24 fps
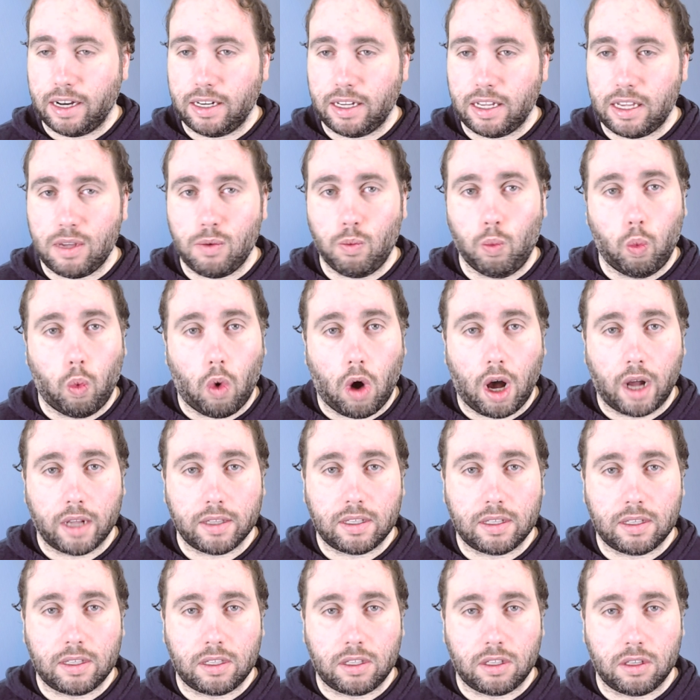he
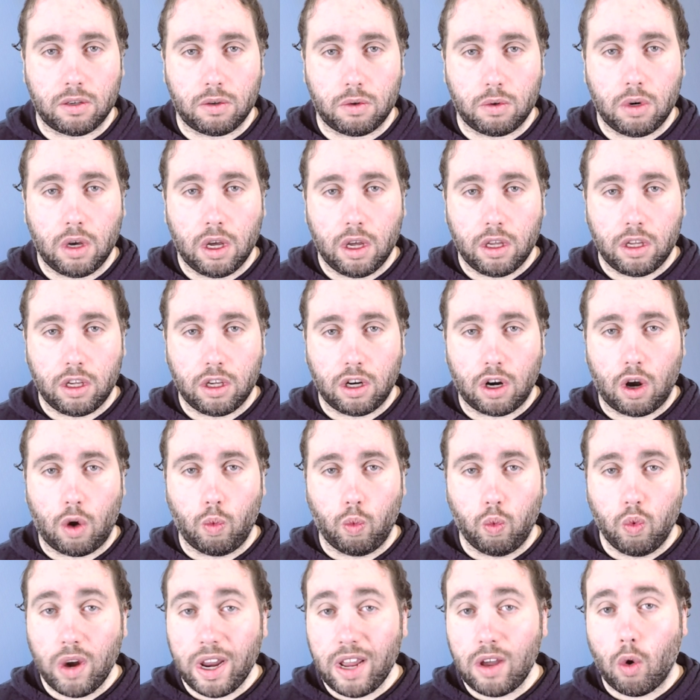wants to, you know,
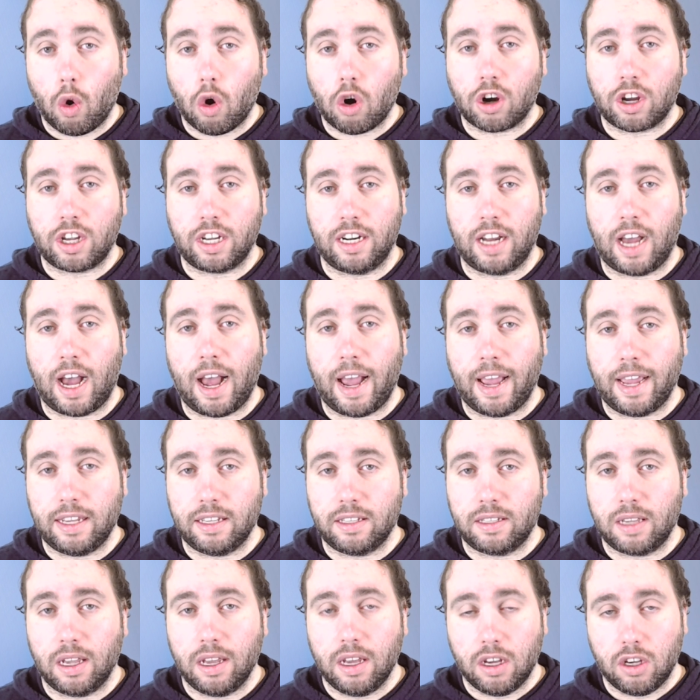
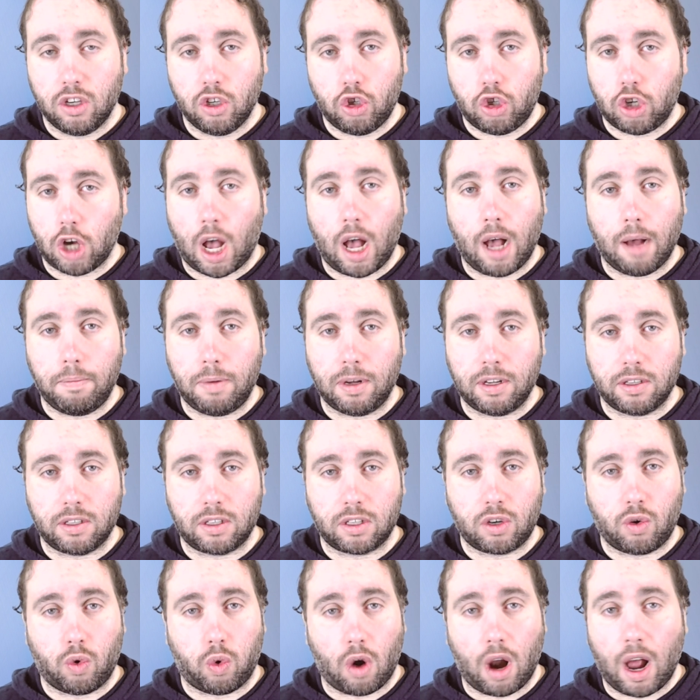reorganize
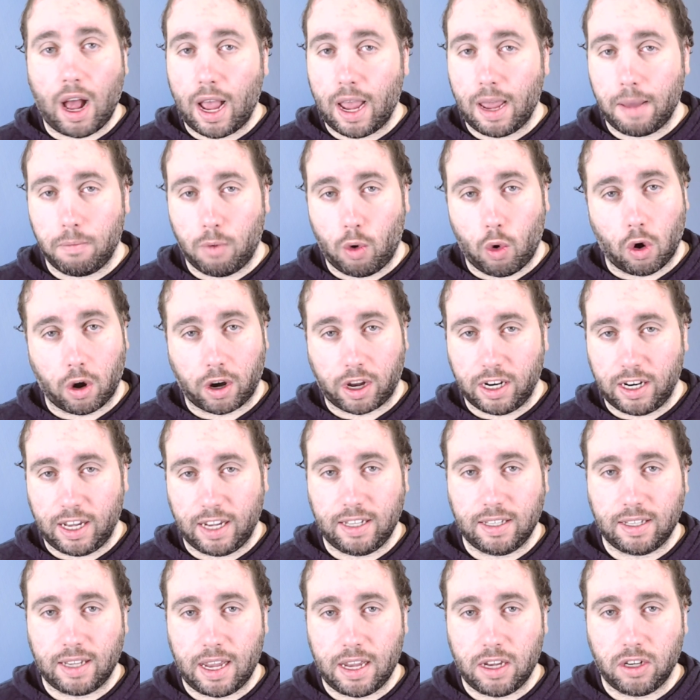Jabba's crime
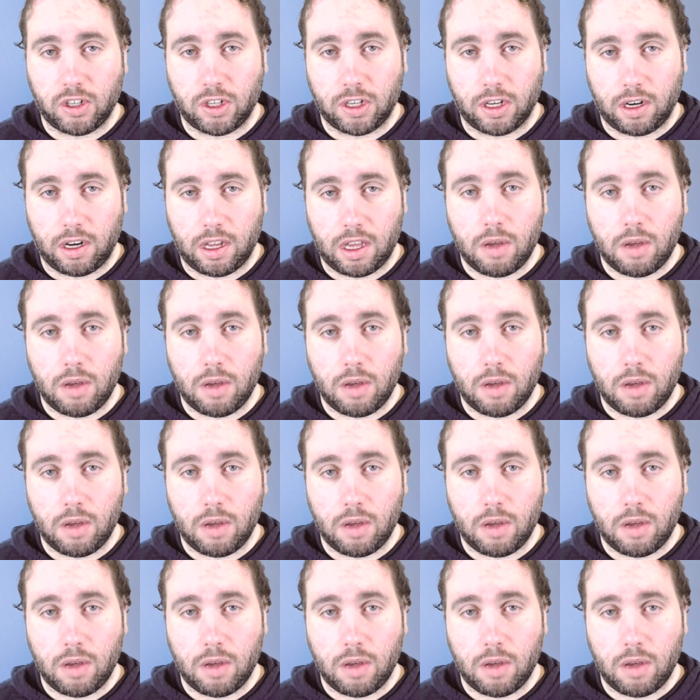organization.